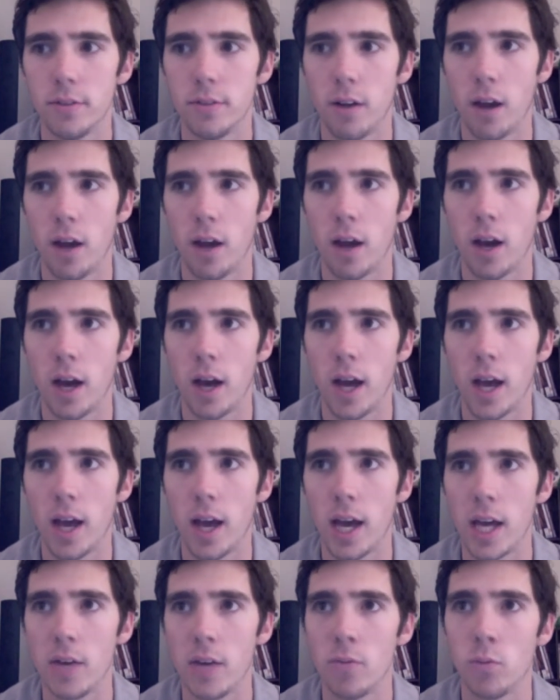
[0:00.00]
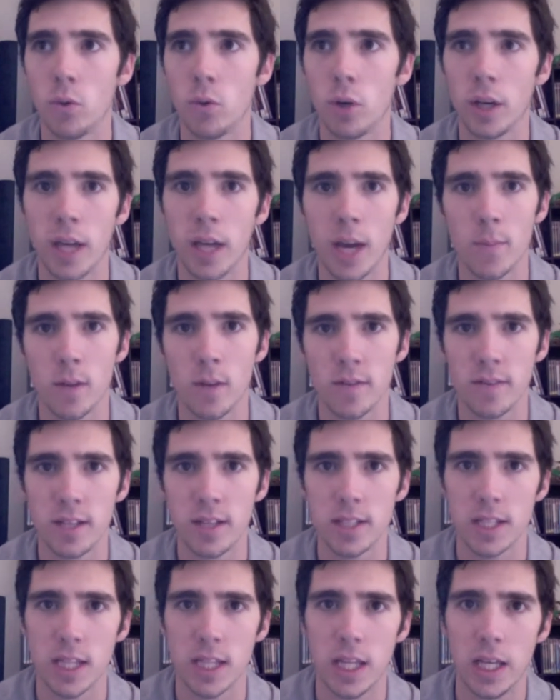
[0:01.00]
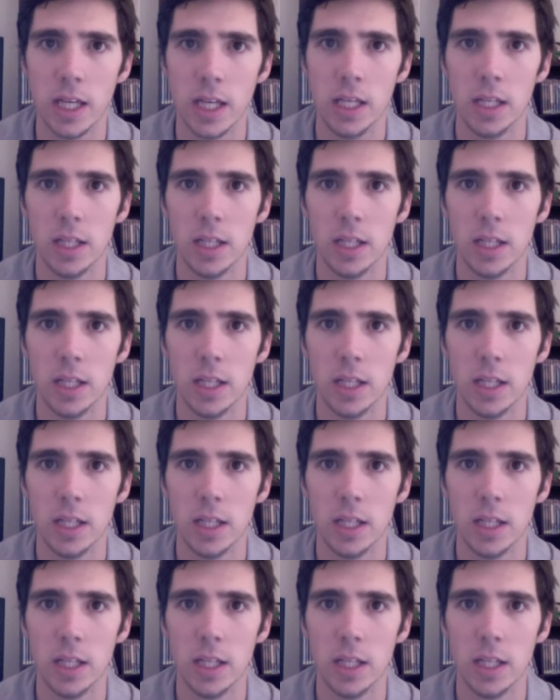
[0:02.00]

and work out my visa there.